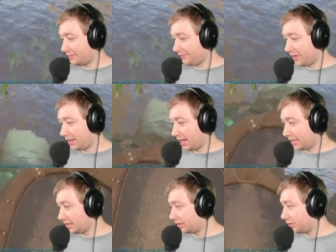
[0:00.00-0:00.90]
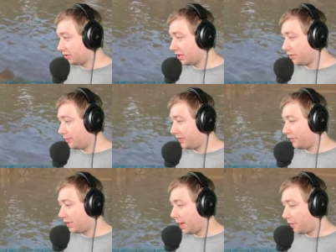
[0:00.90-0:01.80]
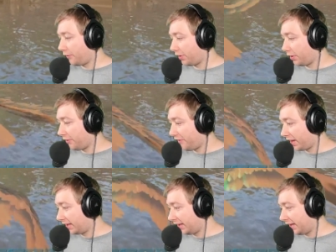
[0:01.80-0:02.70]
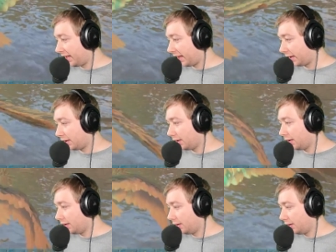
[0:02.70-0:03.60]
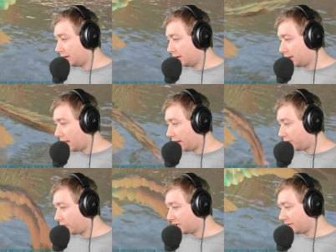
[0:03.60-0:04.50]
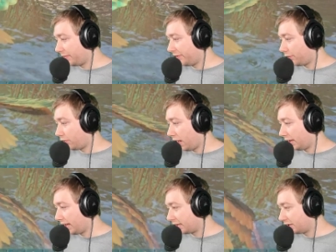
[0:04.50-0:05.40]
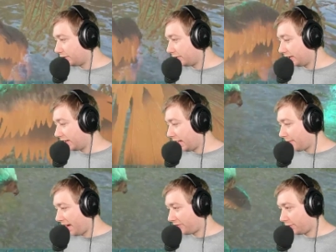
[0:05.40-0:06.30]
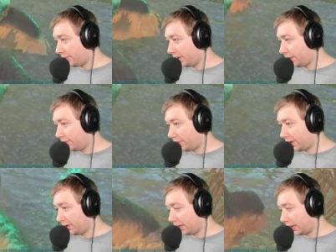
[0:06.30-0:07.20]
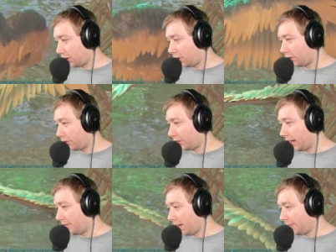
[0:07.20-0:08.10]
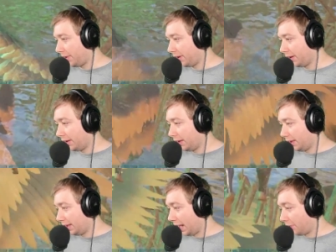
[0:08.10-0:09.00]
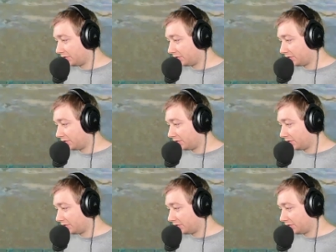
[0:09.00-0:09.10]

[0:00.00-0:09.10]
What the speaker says: is fantastic. There's another beaver dam over here if I can get it. There was a beaver right next to it. He came after me, but then a Kyro came up, and I